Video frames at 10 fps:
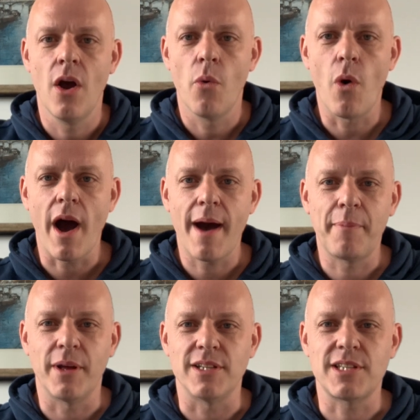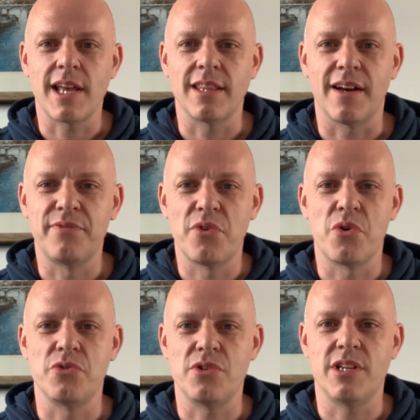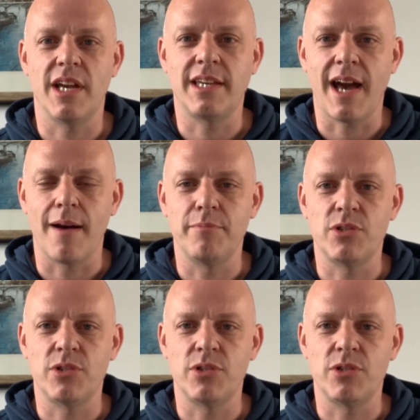what happened in that 400-year gap